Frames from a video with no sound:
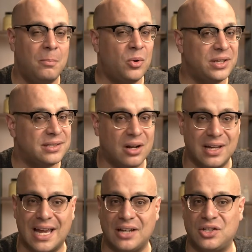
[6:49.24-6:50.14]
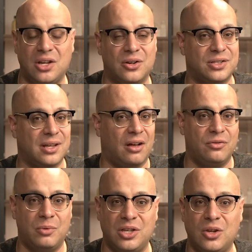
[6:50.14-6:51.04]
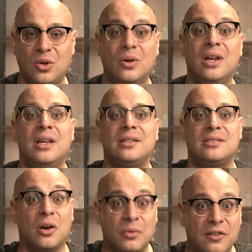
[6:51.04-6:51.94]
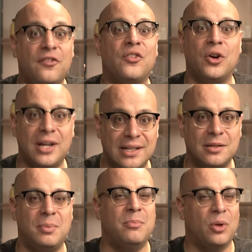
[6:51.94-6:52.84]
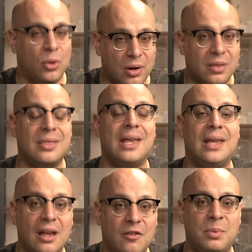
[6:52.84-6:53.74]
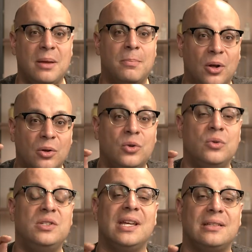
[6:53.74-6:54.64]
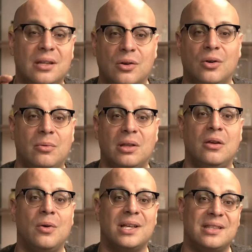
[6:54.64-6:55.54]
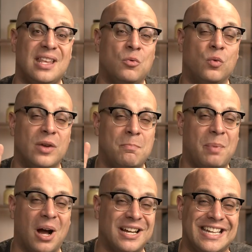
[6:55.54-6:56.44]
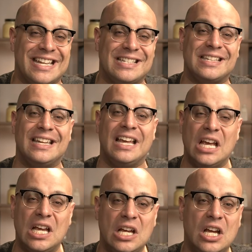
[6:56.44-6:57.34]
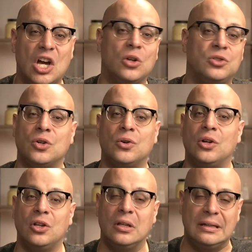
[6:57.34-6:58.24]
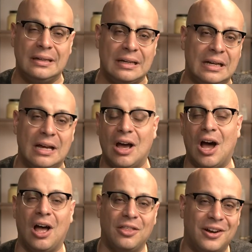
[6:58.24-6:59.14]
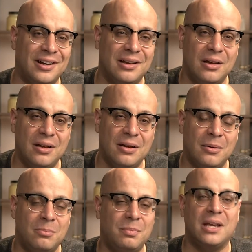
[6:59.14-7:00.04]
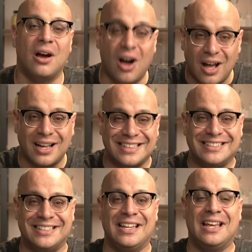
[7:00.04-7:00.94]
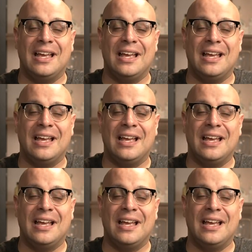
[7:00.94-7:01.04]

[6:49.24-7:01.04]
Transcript: Boy, start catching yourself when you start referring to people or thinking of people who disagree with you as the repugnant cultural other. Because,